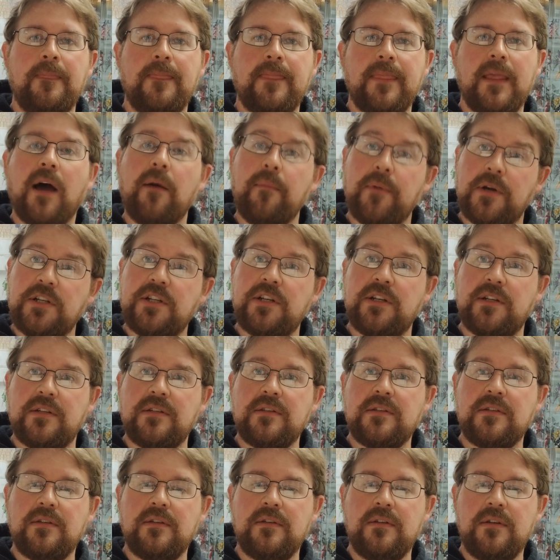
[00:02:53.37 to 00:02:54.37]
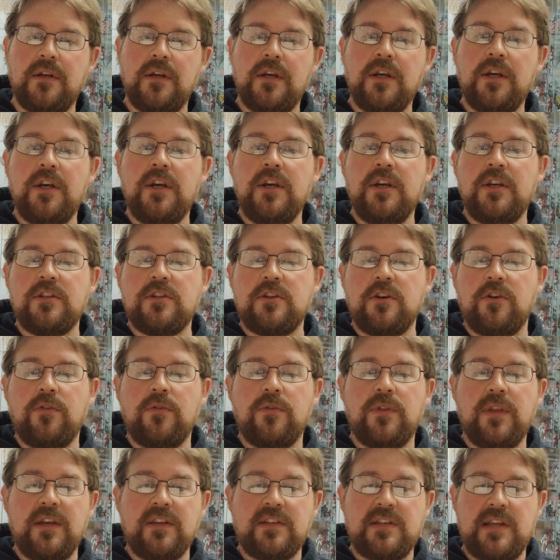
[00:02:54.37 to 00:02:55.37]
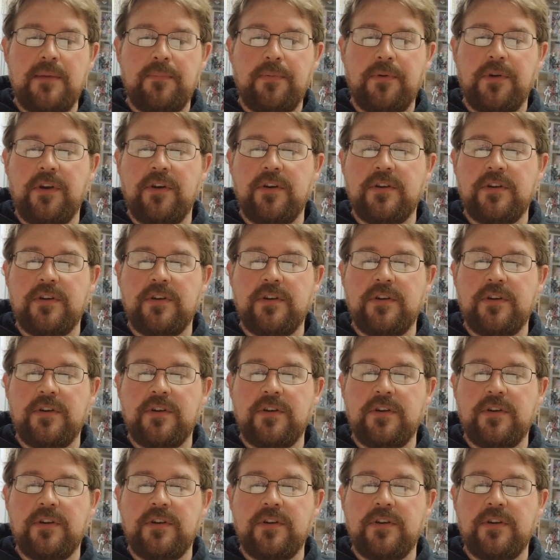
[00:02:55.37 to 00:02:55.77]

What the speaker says: how much it is. So the example here is